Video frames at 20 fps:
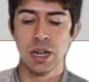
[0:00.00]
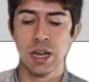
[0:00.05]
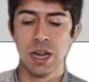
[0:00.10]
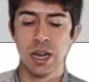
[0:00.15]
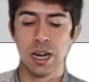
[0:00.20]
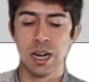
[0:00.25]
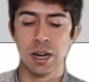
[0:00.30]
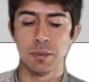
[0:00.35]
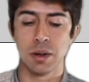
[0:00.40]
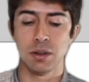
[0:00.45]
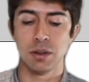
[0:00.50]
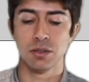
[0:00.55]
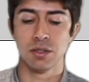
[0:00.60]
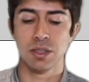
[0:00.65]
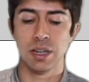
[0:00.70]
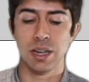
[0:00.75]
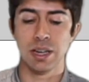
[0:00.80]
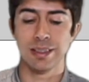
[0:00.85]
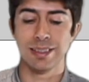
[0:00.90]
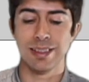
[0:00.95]
and I'm going to
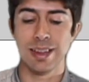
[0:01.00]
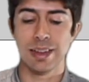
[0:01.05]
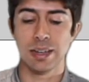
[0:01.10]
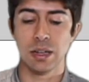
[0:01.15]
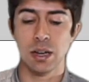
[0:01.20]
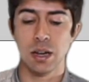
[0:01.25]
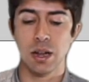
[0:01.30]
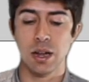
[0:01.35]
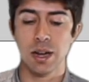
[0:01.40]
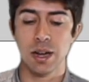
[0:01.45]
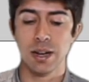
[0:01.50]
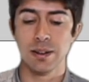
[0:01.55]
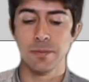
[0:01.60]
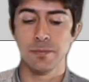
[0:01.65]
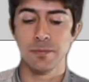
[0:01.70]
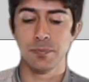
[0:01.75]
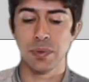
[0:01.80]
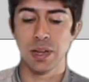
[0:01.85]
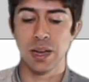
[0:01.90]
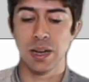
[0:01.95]
select that line
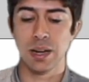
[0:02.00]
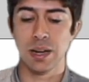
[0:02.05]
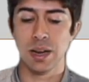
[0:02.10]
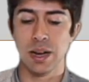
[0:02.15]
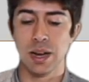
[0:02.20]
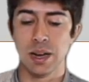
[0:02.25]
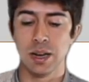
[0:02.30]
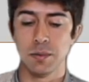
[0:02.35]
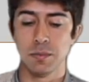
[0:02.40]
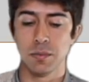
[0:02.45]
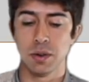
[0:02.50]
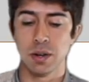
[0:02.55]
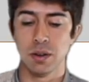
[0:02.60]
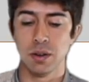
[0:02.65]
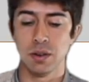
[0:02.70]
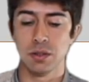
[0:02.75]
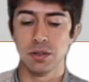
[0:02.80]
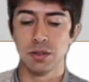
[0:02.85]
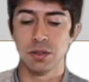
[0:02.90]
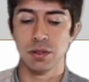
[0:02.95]
and I am
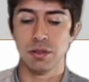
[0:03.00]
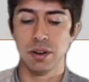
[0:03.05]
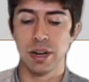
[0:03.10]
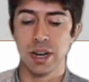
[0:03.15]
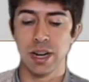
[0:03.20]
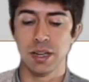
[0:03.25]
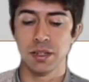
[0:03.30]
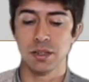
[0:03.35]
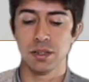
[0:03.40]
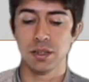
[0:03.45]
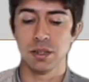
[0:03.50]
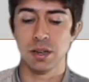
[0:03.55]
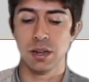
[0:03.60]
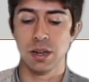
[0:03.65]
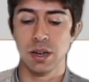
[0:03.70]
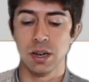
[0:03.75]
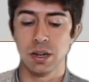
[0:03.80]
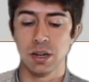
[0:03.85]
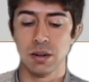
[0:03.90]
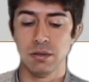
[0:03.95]
going to create
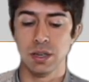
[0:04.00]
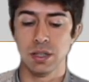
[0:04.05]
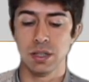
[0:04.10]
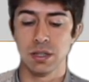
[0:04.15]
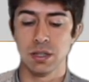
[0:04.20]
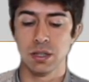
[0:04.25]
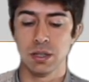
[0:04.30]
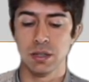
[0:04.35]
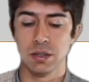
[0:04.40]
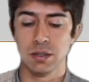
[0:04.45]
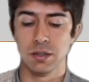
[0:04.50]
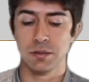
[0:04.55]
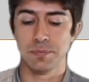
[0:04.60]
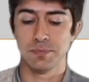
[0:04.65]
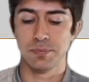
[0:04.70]
a coincident.